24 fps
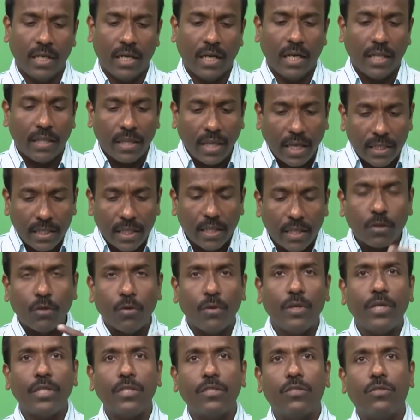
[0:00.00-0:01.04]
that are
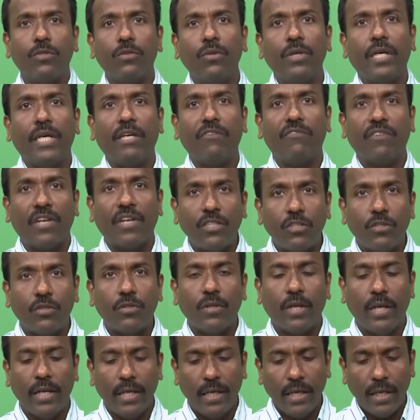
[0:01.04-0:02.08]
going to
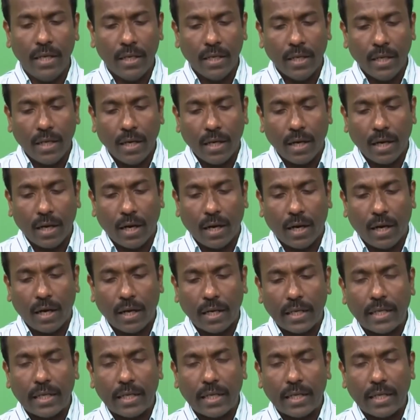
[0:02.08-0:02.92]
eventually uh,